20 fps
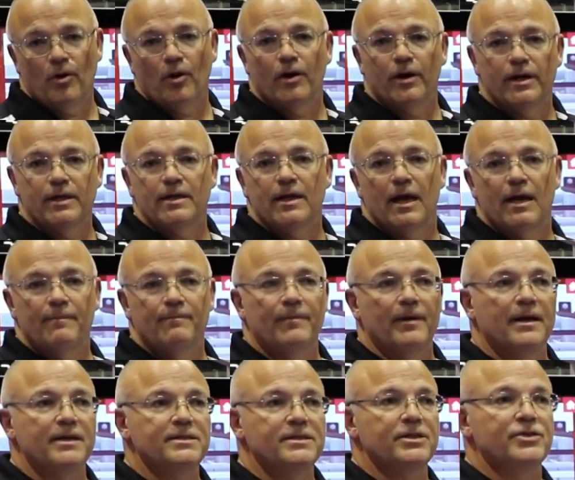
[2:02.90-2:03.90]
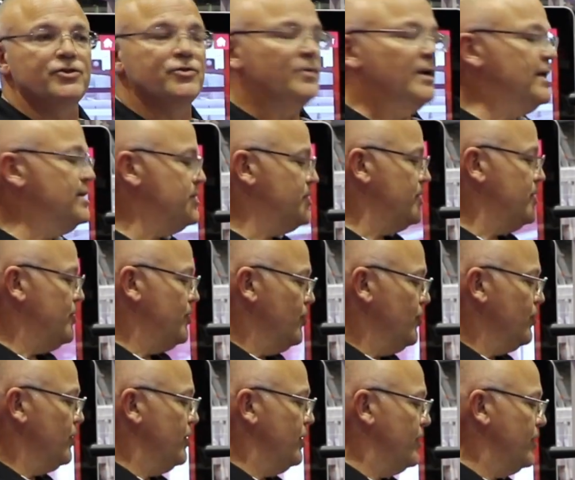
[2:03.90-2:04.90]
party type uh, situation.
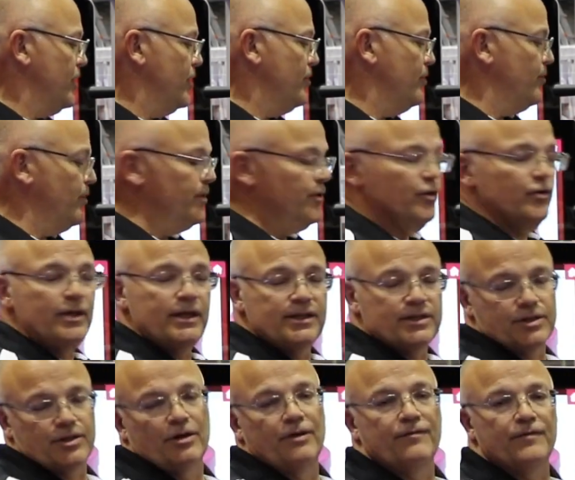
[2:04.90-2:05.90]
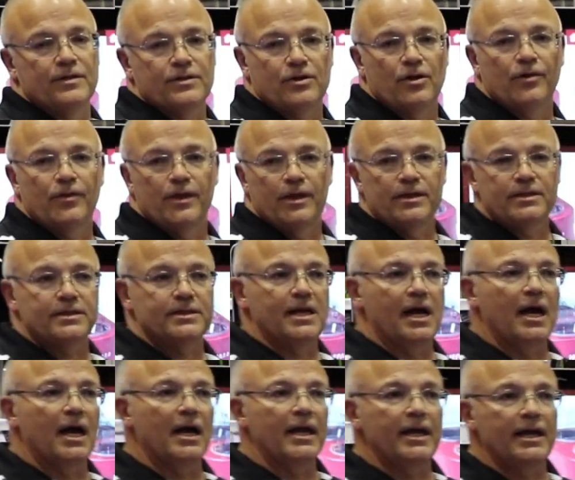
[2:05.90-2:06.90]
You're going to go, when you need service on this
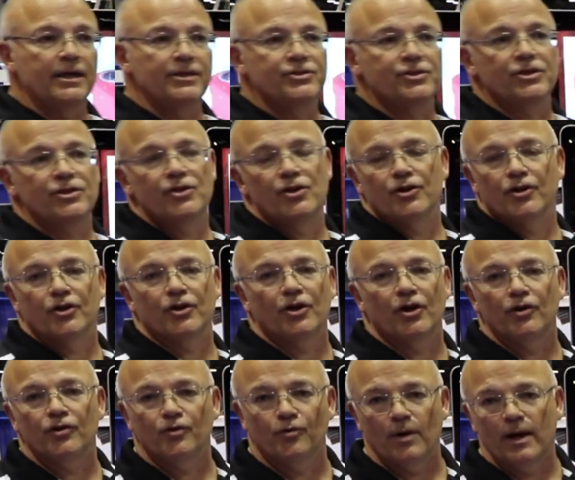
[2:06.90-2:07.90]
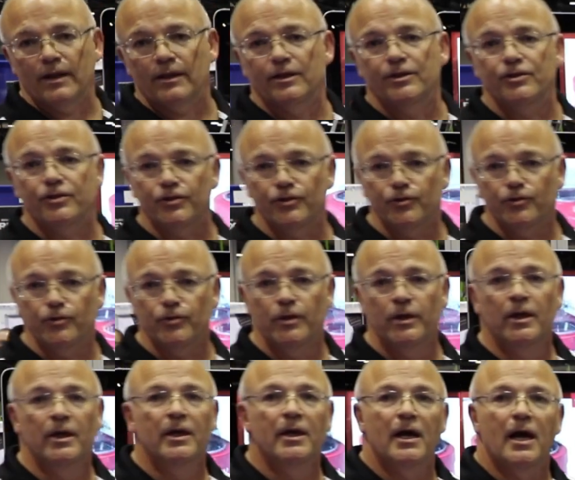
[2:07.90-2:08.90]
uh, engine, you're going to go directly to
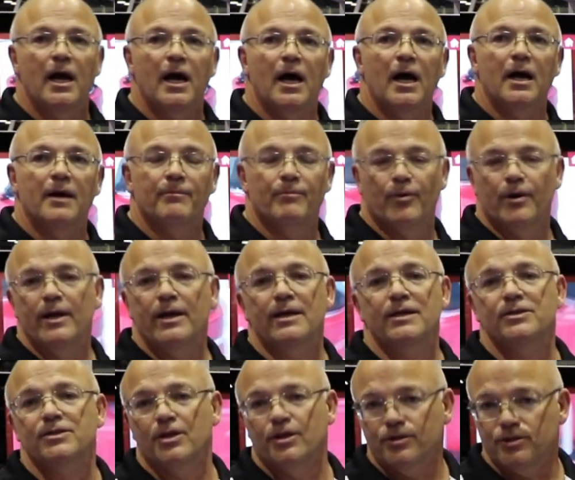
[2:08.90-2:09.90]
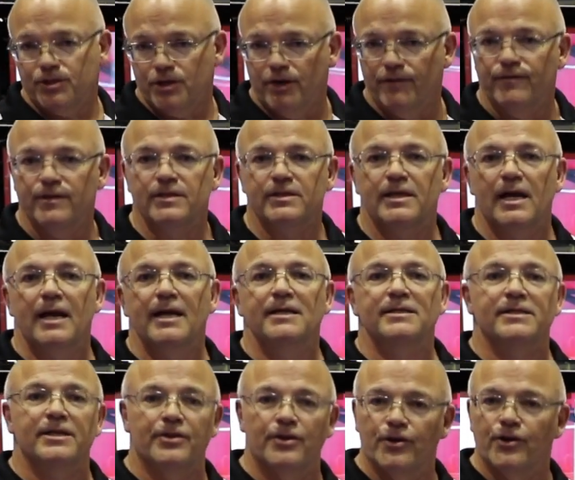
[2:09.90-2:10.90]
uh, Briggs, their service
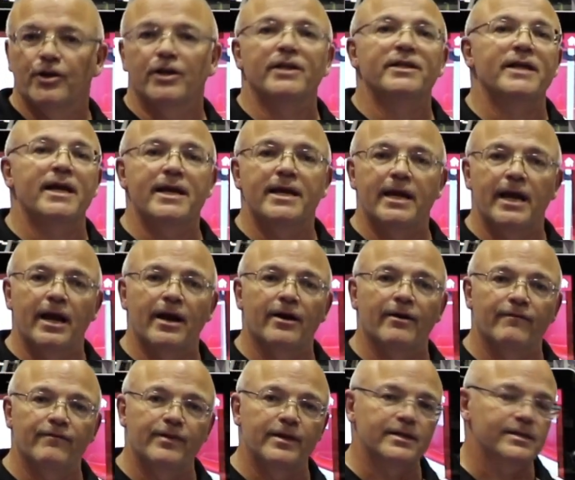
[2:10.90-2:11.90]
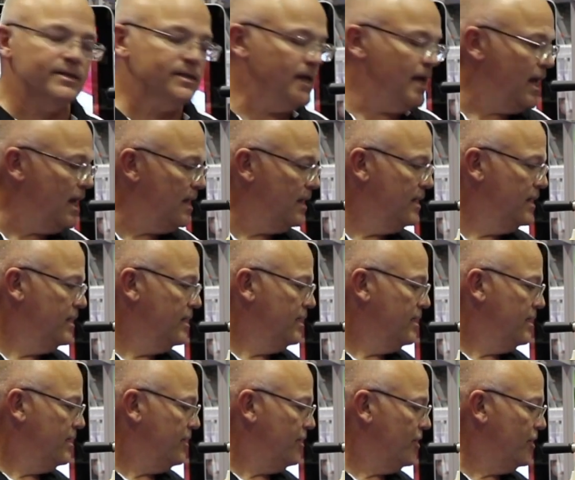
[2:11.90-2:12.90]
sites, and they're going to take care of this, uh,
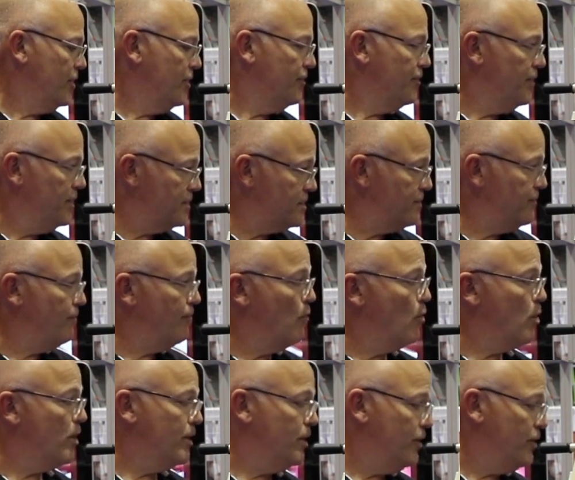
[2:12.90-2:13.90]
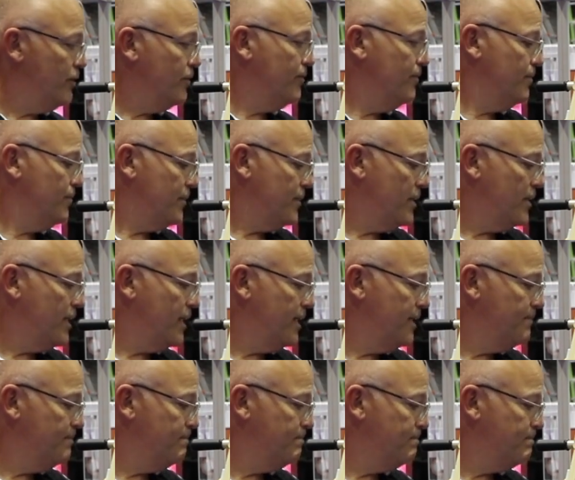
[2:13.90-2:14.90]
you know, this for you. All right.